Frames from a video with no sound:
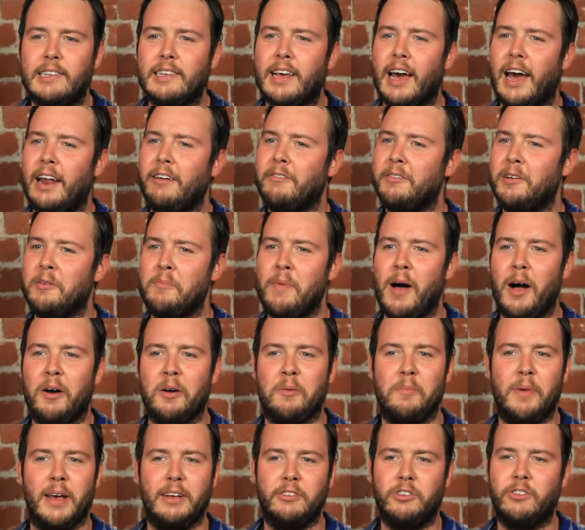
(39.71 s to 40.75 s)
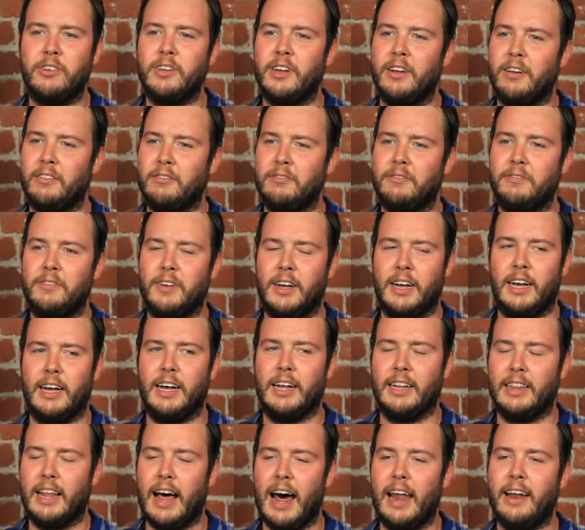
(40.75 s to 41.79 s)
It's kind of an amalgamation of
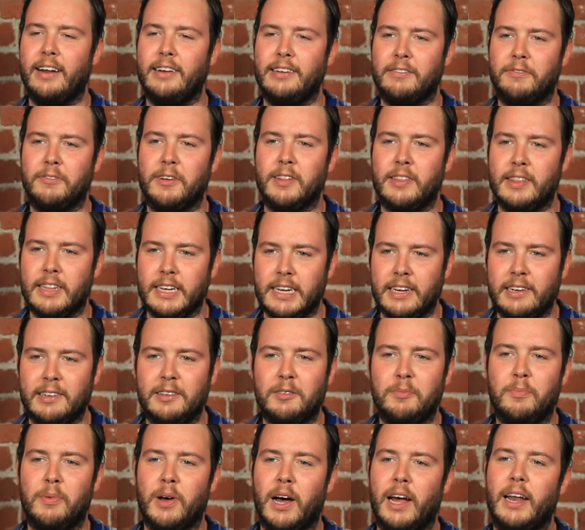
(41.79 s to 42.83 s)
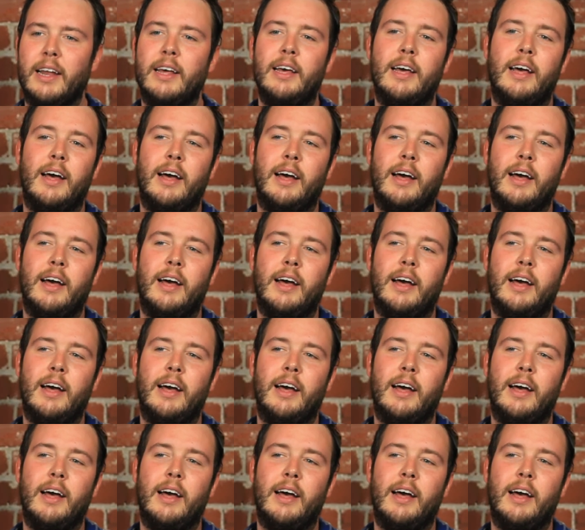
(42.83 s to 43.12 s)
a lot of different things, but